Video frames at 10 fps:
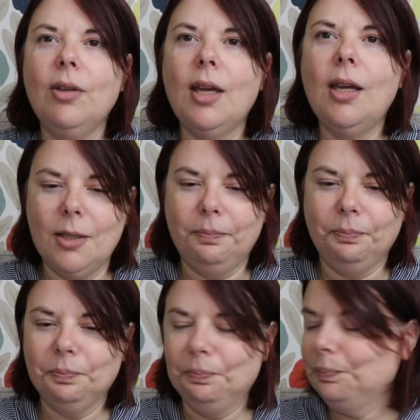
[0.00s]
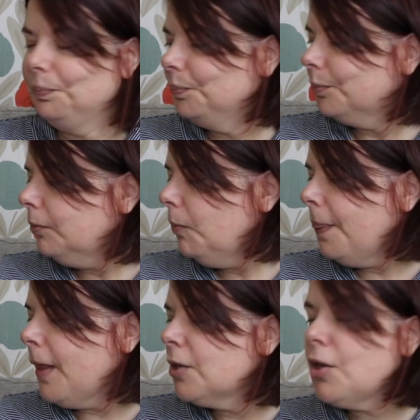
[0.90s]
year.
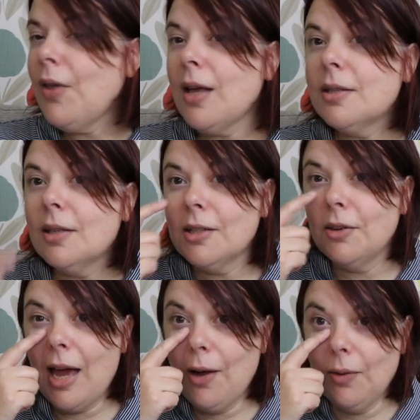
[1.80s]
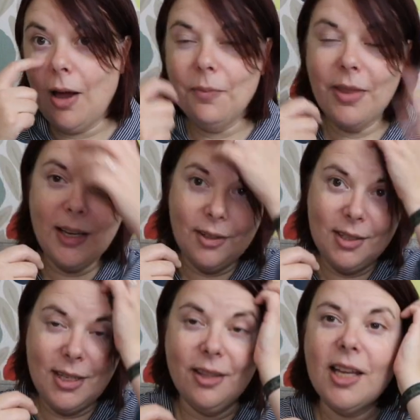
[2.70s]

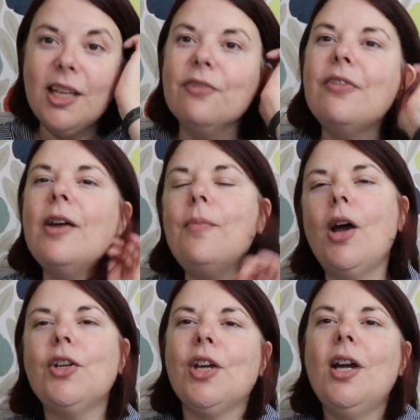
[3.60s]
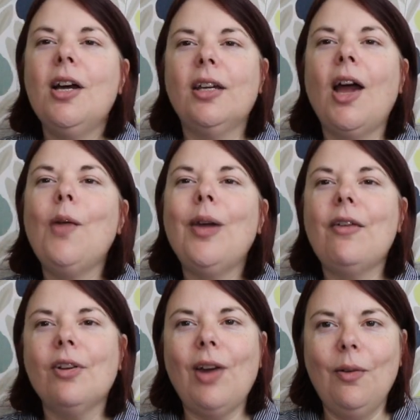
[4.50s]
Thank you very much, and I hope you
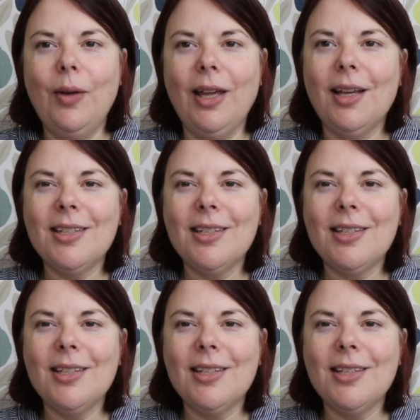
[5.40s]
have a great week.